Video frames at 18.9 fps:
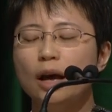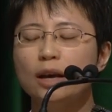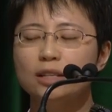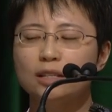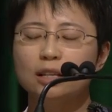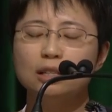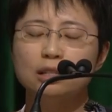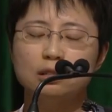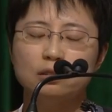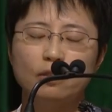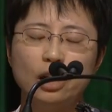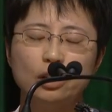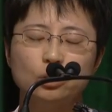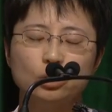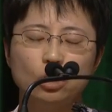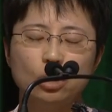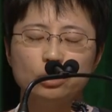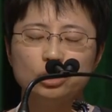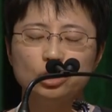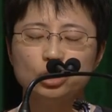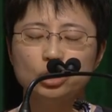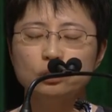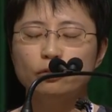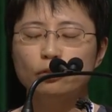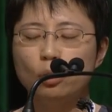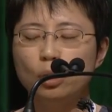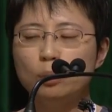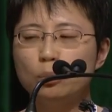satisfy the
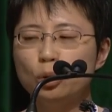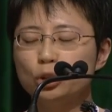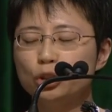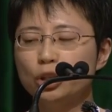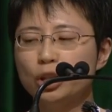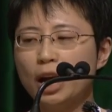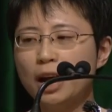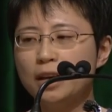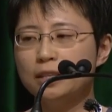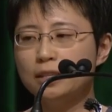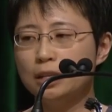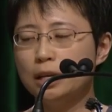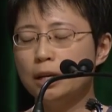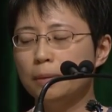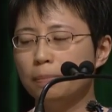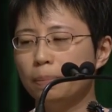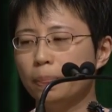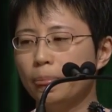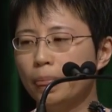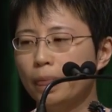condition for a motion IC,